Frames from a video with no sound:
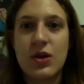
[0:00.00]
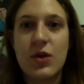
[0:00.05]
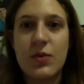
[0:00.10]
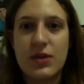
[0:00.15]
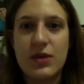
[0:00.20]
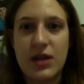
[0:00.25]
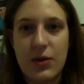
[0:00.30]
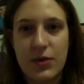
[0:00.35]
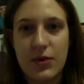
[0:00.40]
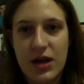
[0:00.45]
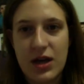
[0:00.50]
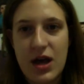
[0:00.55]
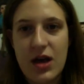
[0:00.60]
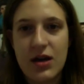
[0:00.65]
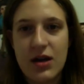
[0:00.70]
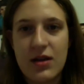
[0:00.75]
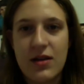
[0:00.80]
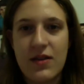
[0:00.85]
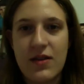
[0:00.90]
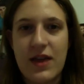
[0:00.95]
when they were
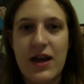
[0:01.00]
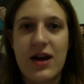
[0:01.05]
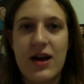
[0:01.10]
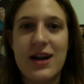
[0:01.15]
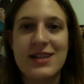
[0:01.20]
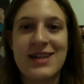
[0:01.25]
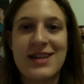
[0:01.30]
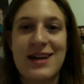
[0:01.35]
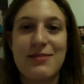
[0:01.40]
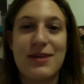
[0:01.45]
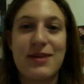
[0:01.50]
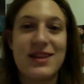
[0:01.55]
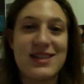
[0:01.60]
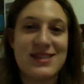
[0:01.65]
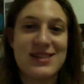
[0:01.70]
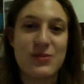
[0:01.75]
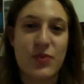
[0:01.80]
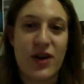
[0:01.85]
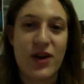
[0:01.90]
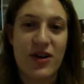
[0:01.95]
young, they got attacked by
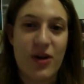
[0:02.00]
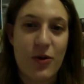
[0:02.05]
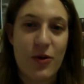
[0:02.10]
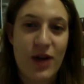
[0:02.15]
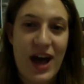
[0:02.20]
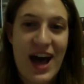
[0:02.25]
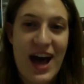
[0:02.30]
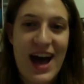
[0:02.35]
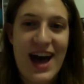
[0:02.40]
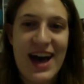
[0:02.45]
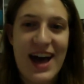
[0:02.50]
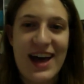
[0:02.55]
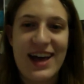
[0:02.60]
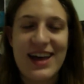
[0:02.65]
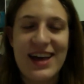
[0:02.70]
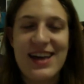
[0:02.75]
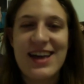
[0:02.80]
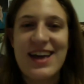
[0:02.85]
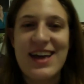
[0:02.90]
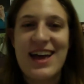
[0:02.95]
this weirdo
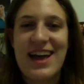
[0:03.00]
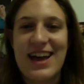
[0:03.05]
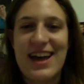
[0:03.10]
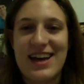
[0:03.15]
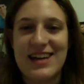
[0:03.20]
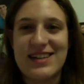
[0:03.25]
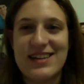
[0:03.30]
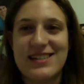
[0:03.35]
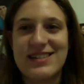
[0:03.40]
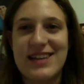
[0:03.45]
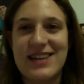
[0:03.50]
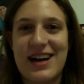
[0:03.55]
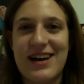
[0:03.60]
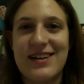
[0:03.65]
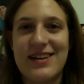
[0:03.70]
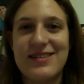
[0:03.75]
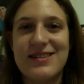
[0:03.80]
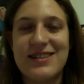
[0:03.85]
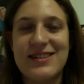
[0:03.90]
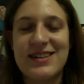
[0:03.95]
guy, and
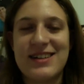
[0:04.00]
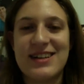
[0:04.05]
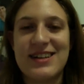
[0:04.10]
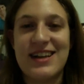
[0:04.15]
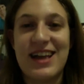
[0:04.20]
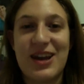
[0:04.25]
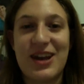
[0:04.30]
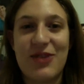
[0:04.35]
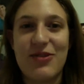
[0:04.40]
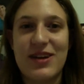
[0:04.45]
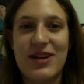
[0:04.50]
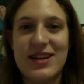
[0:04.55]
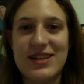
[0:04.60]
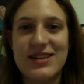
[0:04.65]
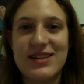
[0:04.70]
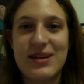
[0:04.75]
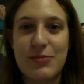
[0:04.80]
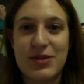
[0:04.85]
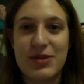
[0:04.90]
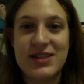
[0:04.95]

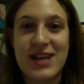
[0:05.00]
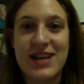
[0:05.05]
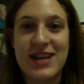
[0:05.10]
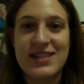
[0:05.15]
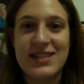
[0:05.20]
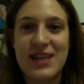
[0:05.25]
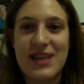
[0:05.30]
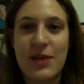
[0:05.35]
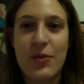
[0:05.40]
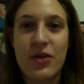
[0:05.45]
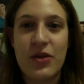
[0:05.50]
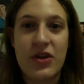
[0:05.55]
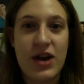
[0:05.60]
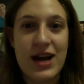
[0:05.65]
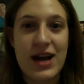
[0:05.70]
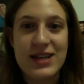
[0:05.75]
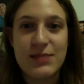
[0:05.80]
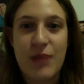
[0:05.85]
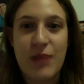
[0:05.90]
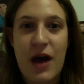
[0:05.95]
Ingrid protected them with
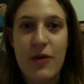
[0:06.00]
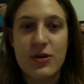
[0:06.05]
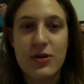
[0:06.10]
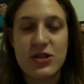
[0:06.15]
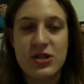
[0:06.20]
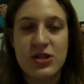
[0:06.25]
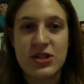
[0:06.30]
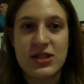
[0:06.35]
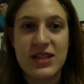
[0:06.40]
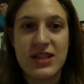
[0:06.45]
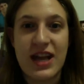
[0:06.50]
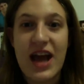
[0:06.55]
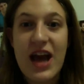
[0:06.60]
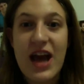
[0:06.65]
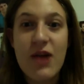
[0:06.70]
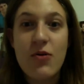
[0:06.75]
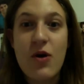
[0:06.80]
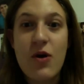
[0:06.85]
her ice powers, and she's like, I don't know